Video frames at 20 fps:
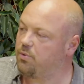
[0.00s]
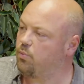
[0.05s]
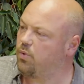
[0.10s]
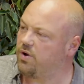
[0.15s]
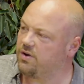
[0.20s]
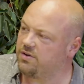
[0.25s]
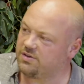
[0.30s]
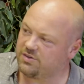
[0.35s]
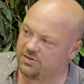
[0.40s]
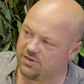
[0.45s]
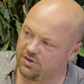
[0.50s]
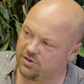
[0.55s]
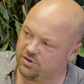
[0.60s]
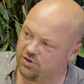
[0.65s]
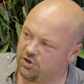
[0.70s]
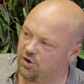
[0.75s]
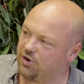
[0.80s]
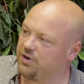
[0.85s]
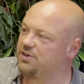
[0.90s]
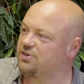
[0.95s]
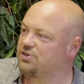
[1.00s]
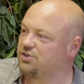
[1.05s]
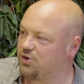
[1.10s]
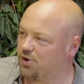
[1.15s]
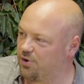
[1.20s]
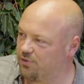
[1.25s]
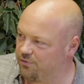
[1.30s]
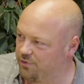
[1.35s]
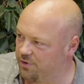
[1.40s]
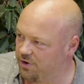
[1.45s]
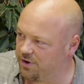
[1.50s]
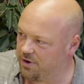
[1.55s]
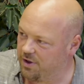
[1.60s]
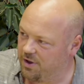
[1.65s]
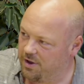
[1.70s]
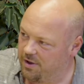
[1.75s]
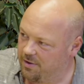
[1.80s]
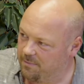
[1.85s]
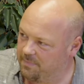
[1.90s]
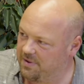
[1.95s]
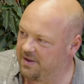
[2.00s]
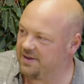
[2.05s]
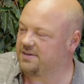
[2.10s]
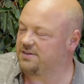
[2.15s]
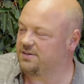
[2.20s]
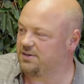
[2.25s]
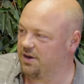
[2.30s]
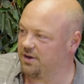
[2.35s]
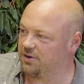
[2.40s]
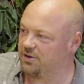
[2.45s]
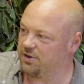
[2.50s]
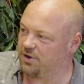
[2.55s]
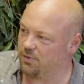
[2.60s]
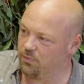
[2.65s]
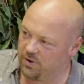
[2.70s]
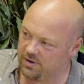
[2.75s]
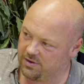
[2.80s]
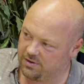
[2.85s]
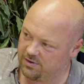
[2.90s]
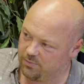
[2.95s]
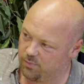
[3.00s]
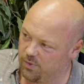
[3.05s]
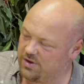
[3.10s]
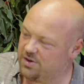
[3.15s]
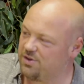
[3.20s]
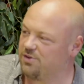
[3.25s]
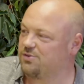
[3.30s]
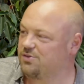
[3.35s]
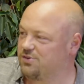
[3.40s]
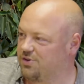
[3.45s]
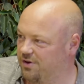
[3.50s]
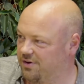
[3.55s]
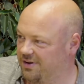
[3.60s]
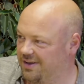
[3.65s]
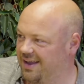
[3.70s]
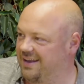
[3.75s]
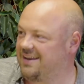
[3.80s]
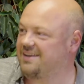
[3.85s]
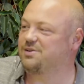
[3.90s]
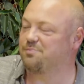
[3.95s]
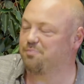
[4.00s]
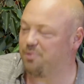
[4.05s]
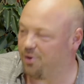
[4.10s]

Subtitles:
But where does the journey start for Peter? You know, when did you start getting into